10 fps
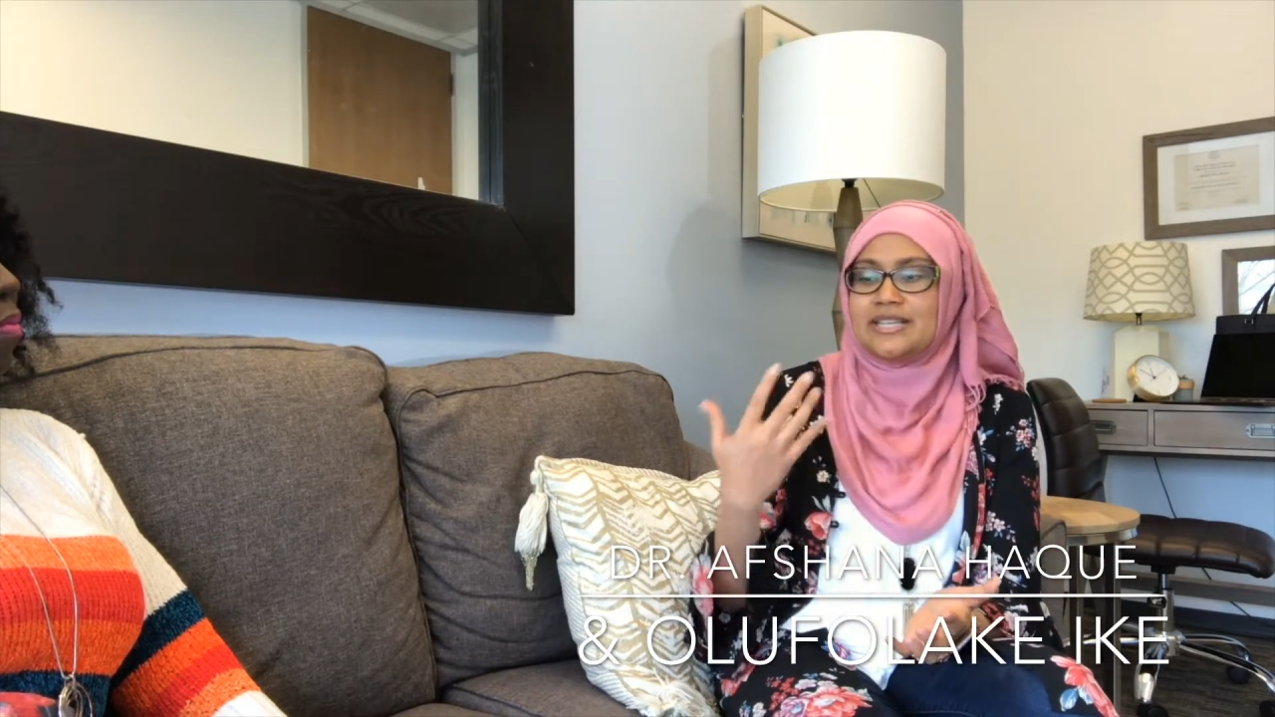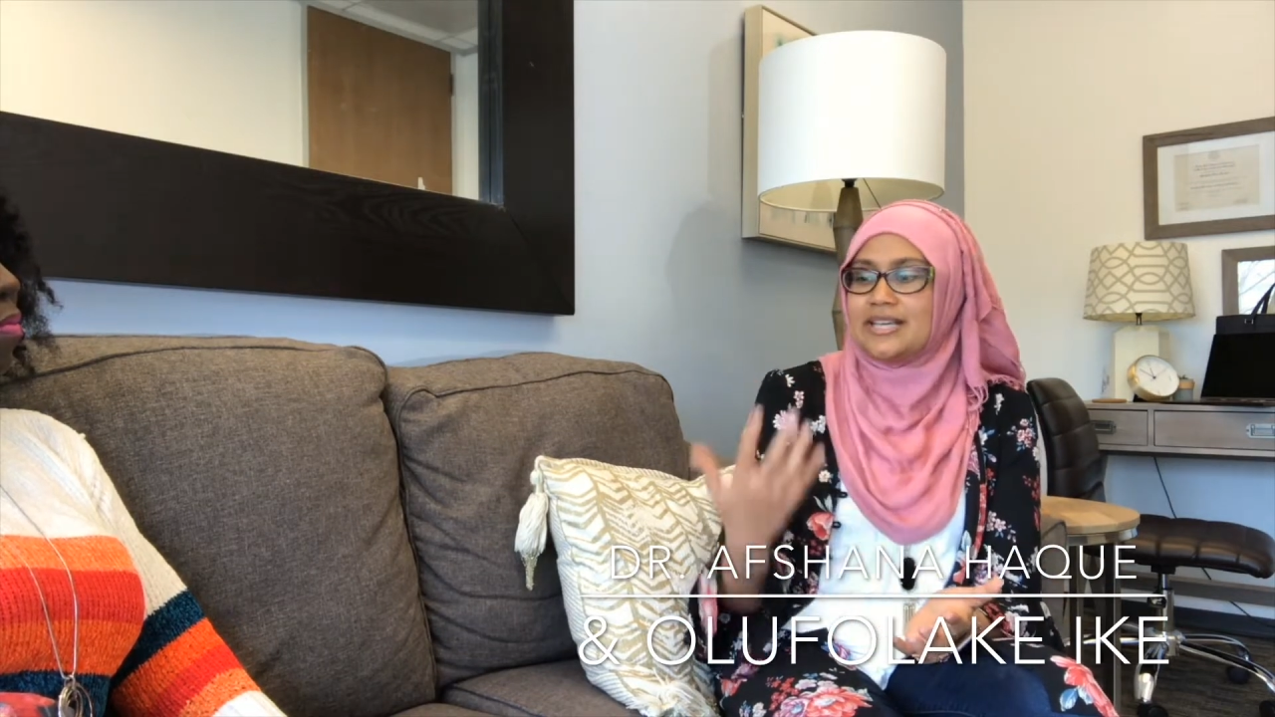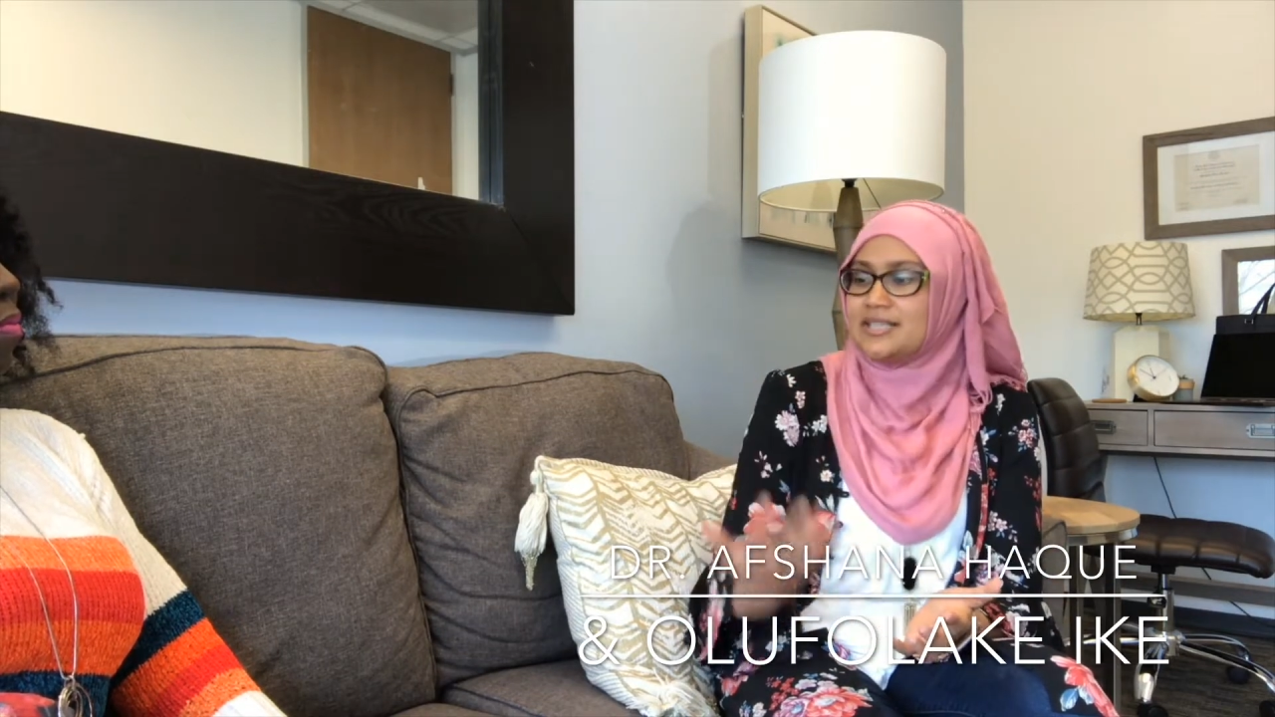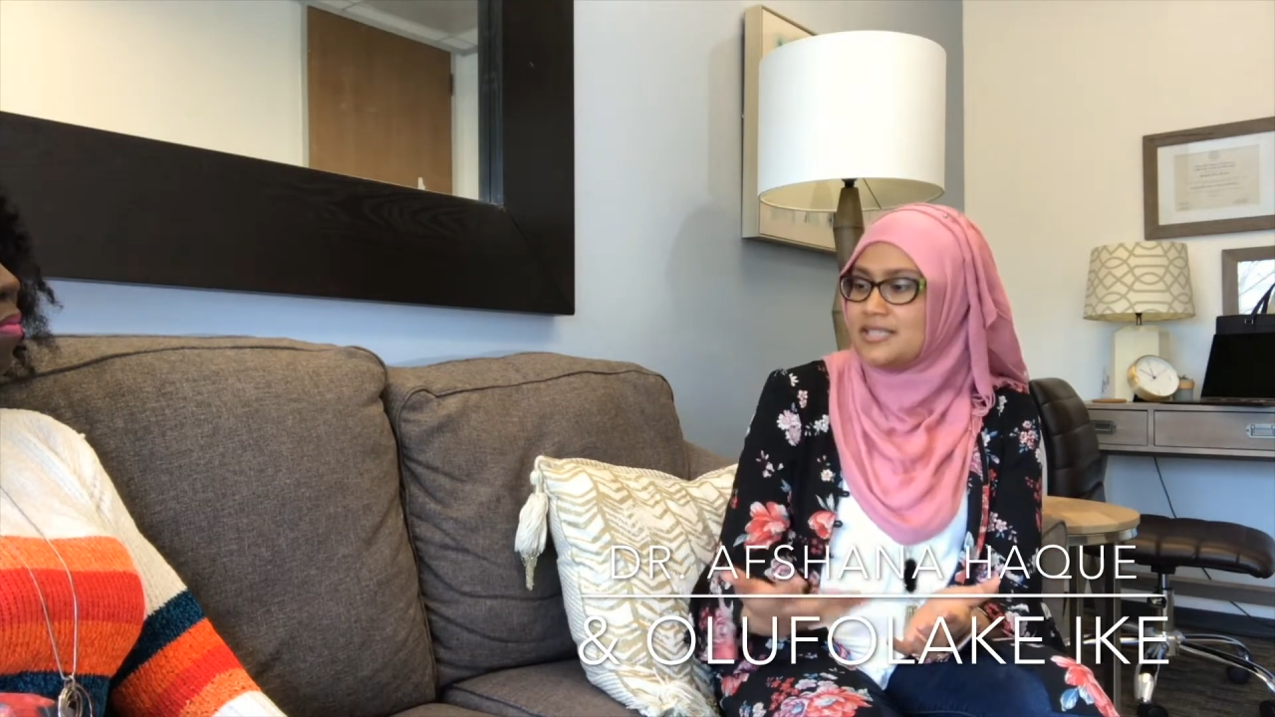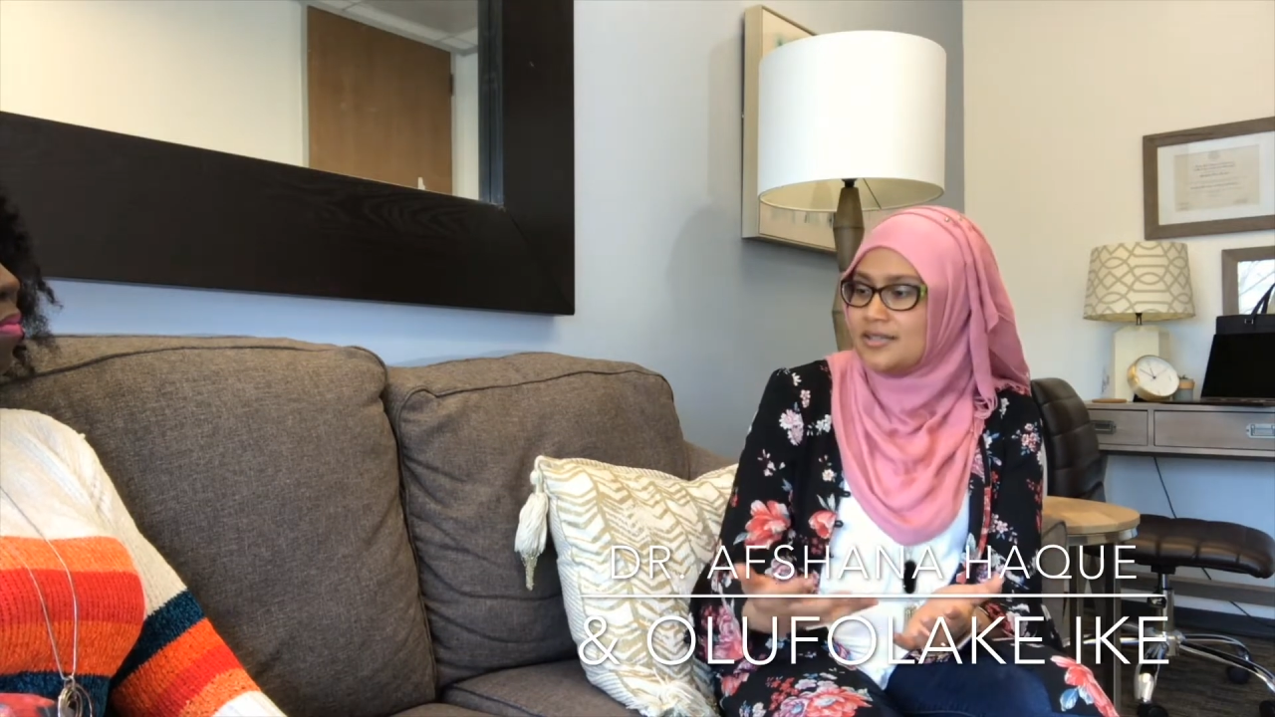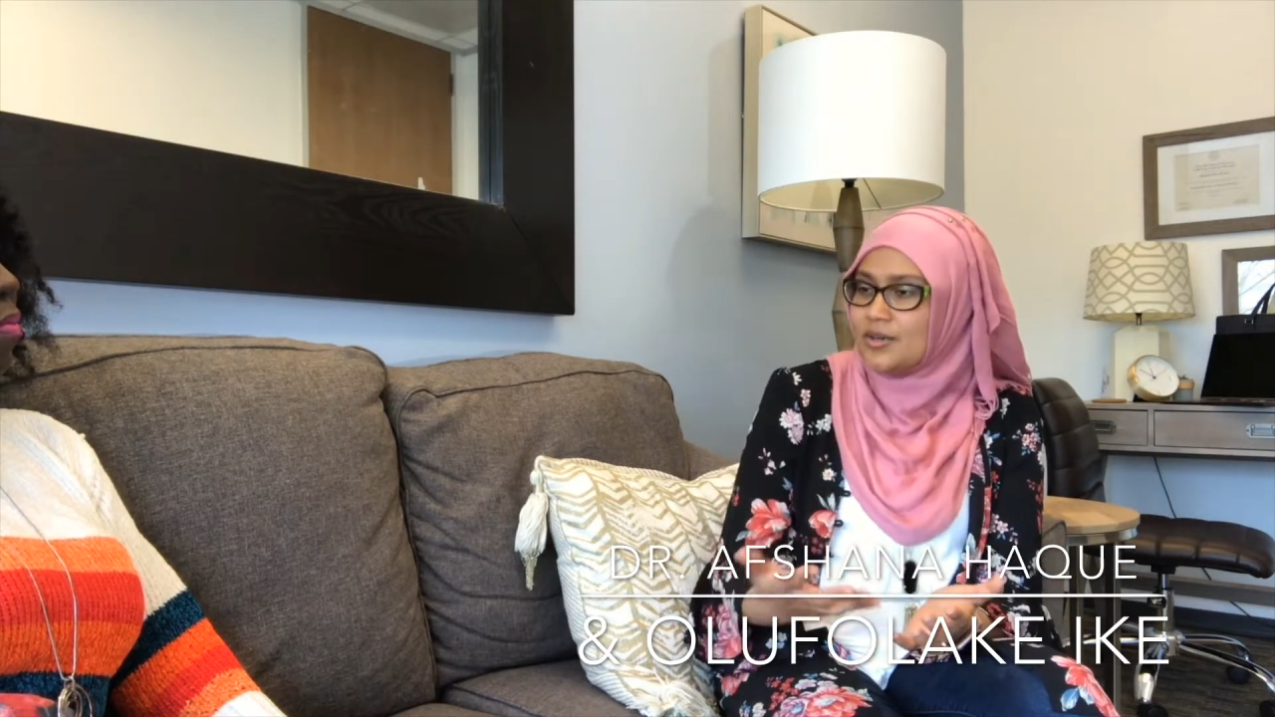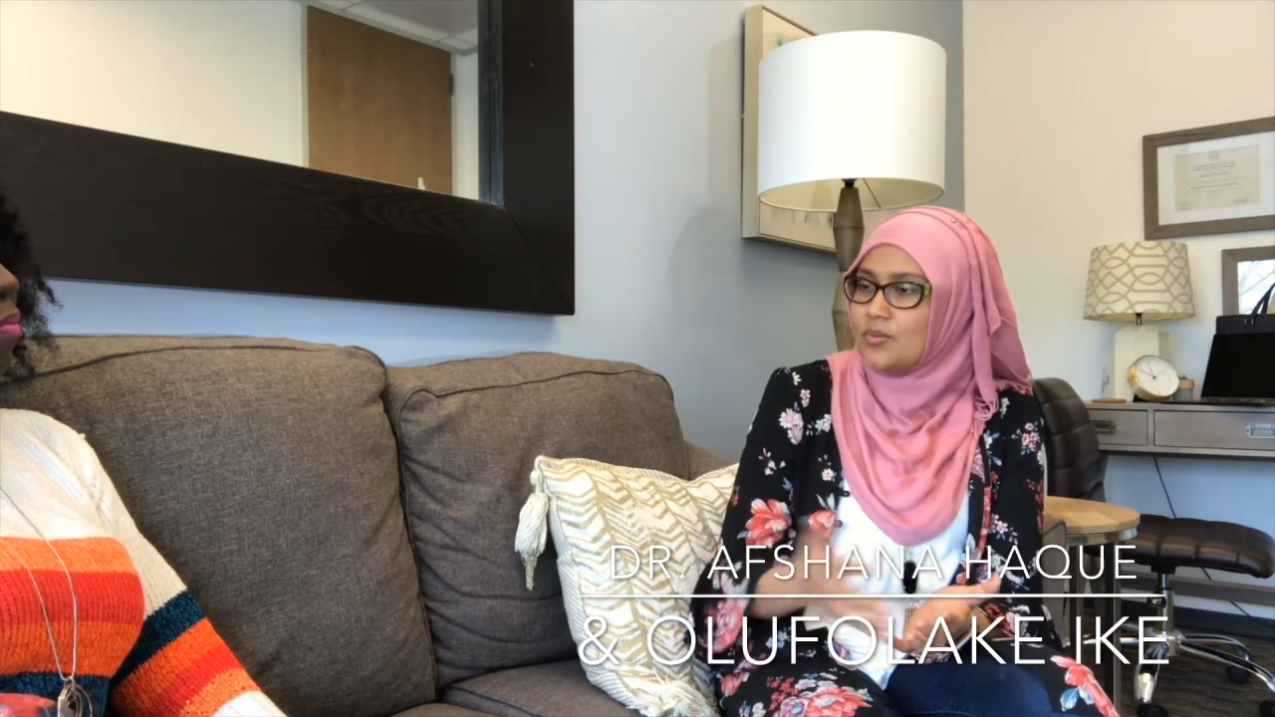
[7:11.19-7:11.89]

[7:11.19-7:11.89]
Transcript: get into their